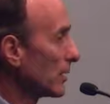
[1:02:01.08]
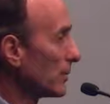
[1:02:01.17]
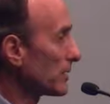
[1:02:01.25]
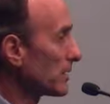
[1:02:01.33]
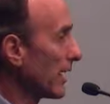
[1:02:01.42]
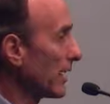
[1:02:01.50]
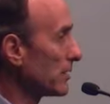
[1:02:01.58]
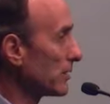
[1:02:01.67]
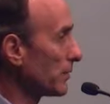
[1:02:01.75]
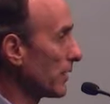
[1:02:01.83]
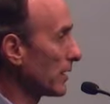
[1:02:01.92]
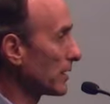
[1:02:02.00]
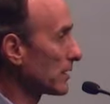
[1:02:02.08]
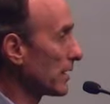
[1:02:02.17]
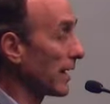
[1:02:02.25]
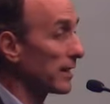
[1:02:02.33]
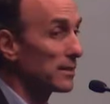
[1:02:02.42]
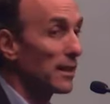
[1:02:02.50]
herbicides, or
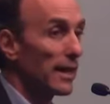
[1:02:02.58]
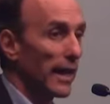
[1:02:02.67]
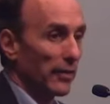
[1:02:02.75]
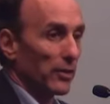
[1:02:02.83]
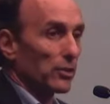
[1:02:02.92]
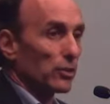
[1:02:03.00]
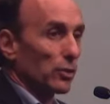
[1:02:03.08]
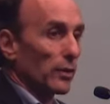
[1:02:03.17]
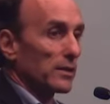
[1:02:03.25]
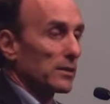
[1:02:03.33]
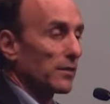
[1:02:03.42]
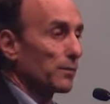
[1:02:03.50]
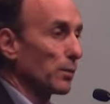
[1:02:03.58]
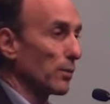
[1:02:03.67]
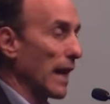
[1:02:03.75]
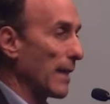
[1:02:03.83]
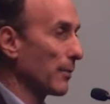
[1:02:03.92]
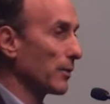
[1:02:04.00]
fungicides, and their choice of
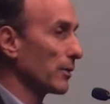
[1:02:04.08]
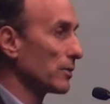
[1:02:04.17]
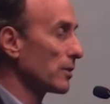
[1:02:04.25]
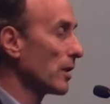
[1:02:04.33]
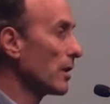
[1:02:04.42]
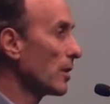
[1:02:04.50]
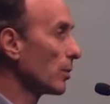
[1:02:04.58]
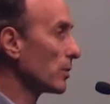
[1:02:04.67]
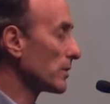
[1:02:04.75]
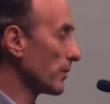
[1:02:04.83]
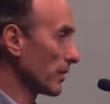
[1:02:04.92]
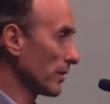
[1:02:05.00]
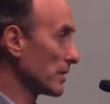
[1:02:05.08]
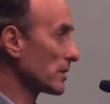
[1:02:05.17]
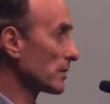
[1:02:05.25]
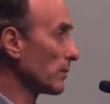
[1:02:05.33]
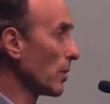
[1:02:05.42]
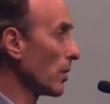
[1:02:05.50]
parameters was very
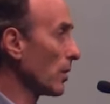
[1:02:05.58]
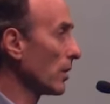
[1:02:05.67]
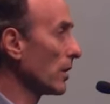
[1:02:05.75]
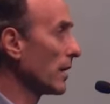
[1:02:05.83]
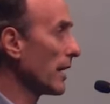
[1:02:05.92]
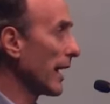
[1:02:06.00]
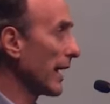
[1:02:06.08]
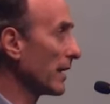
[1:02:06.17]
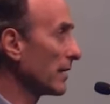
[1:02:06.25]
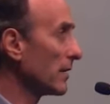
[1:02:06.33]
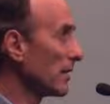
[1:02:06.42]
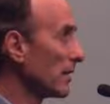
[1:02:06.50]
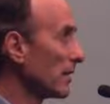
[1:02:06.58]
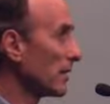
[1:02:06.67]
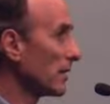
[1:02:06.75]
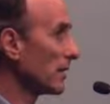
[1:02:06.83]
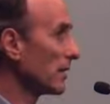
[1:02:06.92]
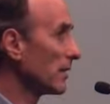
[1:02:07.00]
small and
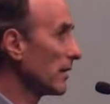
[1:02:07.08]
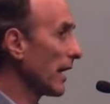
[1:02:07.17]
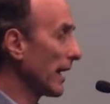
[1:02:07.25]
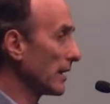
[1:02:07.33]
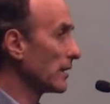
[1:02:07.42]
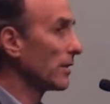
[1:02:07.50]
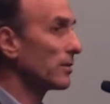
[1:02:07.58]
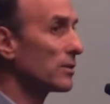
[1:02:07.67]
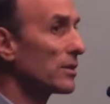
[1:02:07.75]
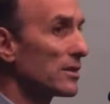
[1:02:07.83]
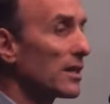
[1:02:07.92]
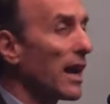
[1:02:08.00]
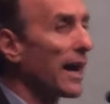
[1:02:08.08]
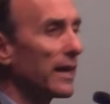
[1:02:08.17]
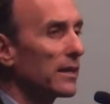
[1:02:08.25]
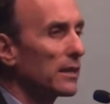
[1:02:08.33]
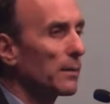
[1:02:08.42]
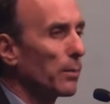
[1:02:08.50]
and
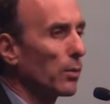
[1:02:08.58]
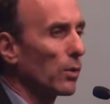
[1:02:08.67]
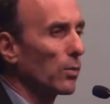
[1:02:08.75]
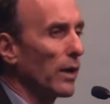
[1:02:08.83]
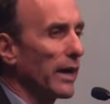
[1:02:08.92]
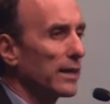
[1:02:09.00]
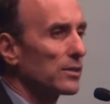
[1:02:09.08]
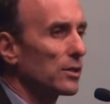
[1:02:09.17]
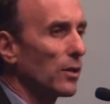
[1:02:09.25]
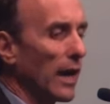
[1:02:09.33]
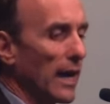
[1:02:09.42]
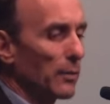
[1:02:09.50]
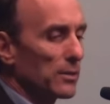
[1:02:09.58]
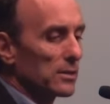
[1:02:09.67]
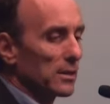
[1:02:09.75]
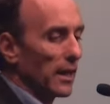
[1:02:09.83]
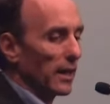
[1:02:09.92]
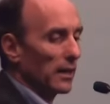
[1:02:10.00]
designed in a poor way. So I would
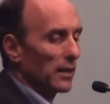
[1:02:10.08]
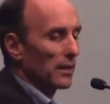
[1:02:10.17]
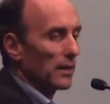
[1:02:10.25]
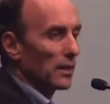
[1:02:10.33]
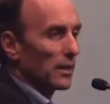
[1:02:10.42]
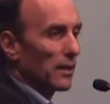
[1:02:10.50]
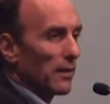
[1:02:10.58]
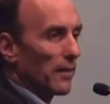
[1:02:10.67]
say